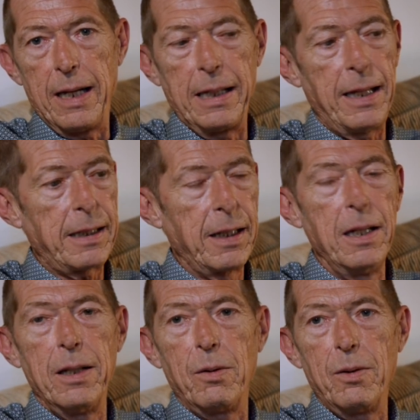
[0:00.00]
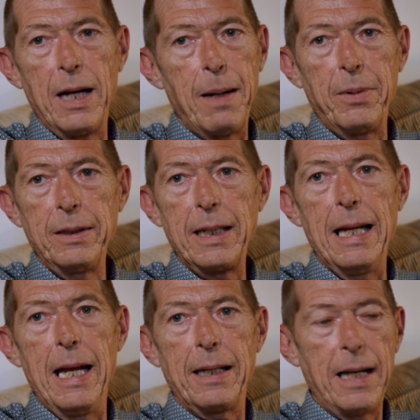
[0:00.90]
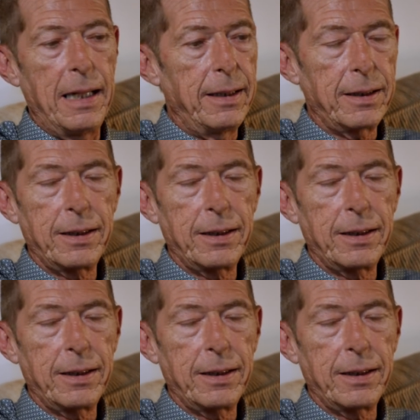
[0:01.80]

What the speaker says: and that happened at the